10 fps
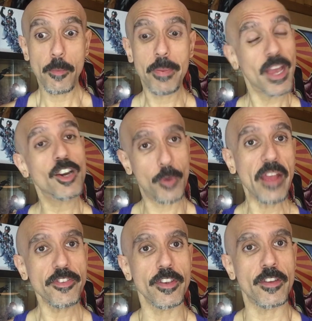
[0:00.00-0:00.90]
be
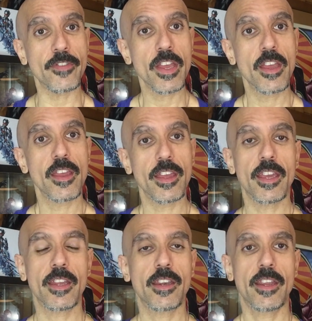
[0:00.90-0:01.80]
aggressive
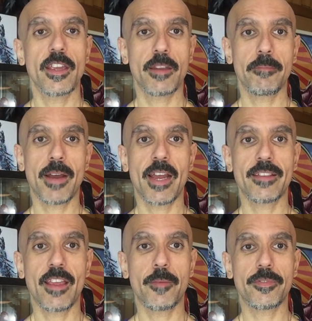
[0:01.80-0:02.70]
in my
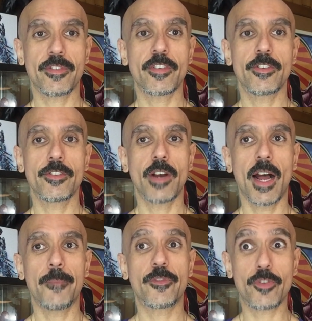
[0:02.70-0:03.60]
attempts to
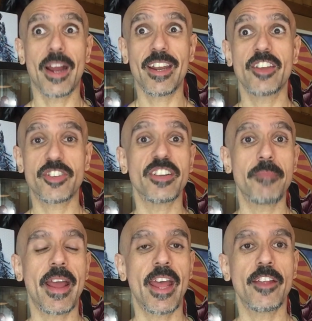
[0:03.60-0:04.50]
try to achieve
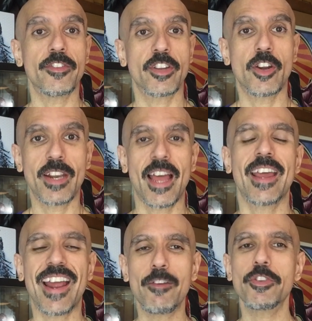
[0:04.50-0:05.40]
my ends, you know. And
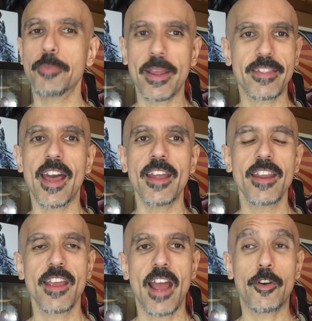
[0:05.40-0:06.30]
I respect that.
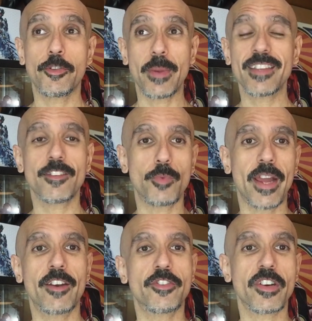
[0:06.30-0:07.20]
I respect that the
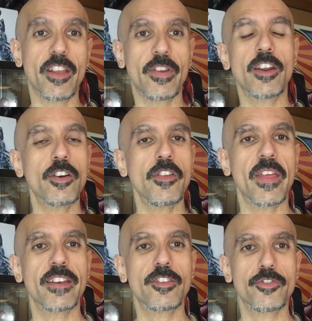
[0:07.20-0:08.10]
writers are giving her
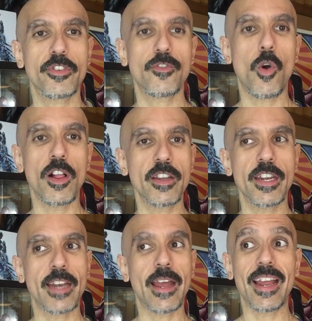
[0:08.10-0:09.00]
that sort of
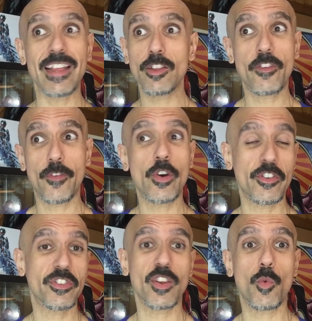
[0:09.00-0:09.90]
quality, and I look forward
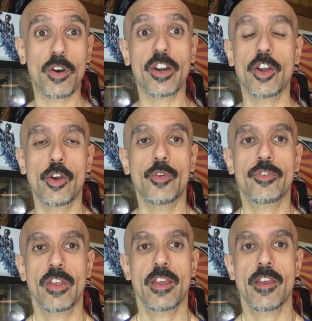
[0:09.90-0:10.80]
to seeing where it goes.